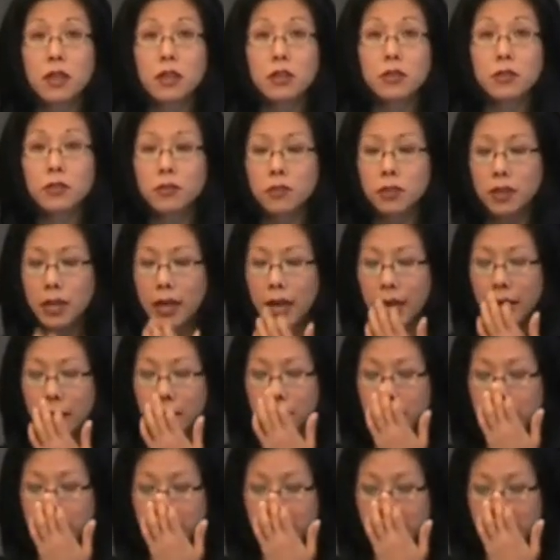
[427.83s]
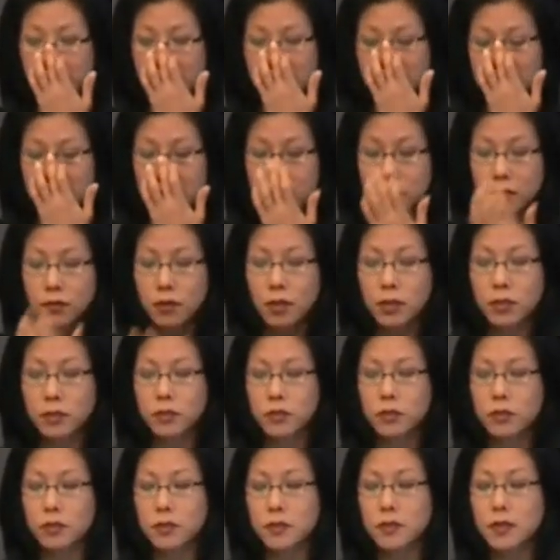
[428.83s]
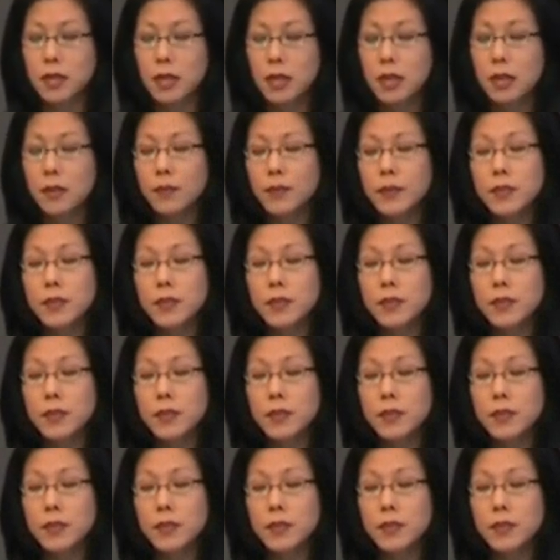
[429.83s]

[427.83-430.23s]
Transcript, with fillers: cultural categories and structures.